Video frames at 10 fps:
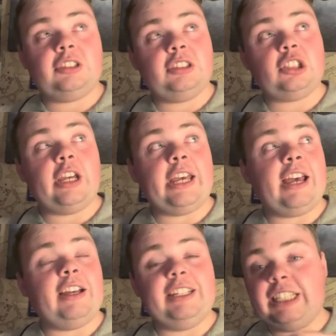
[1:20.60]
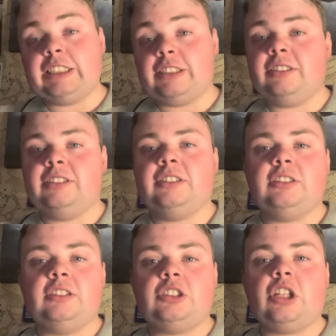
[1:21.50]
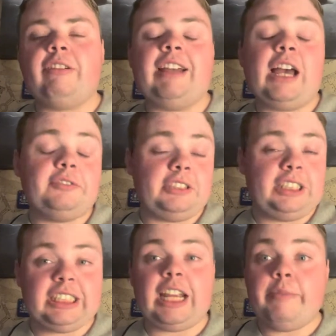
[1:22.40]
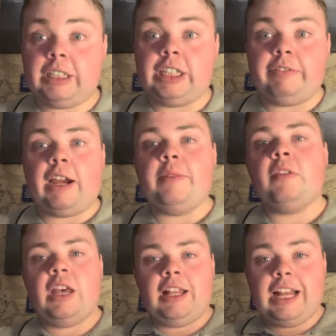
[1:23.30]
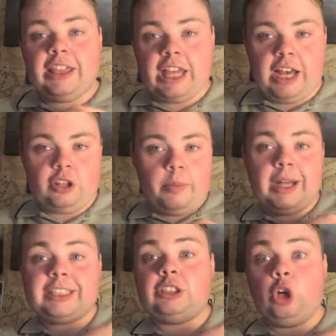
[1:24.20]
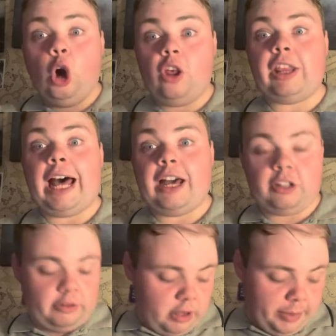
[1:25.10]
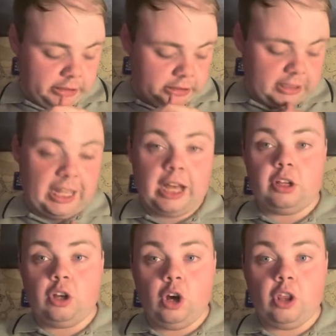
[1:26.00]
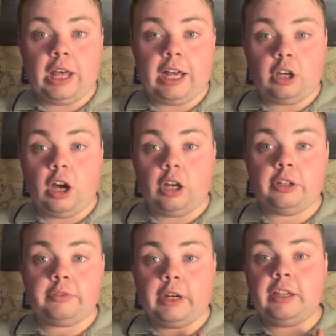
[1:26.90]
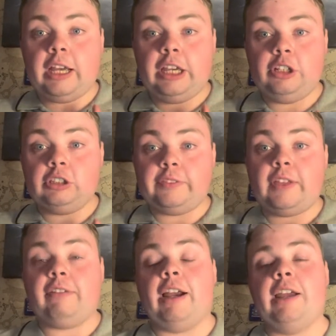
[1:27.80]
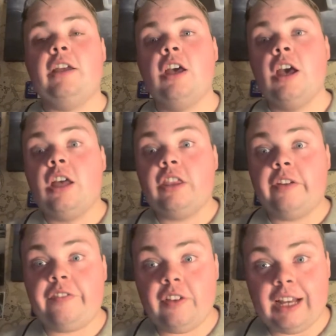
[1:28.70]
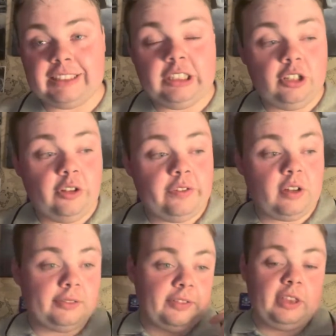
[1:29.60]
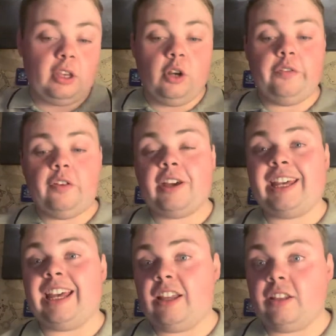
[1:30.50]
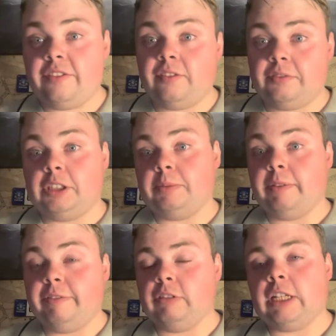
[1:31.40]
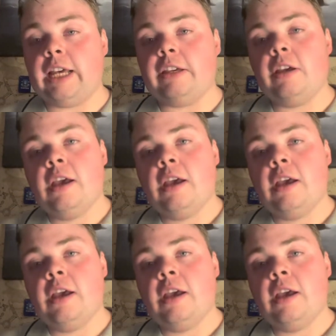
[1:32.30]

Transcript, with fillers: sorry, yeah, you see, sorry, right, yeah, you see, same imagine, right like that though, imagine all that gone, imagine that, all that gone, right? And you just have that, right? The Actually, new, I think the new fur kit, which is removed today,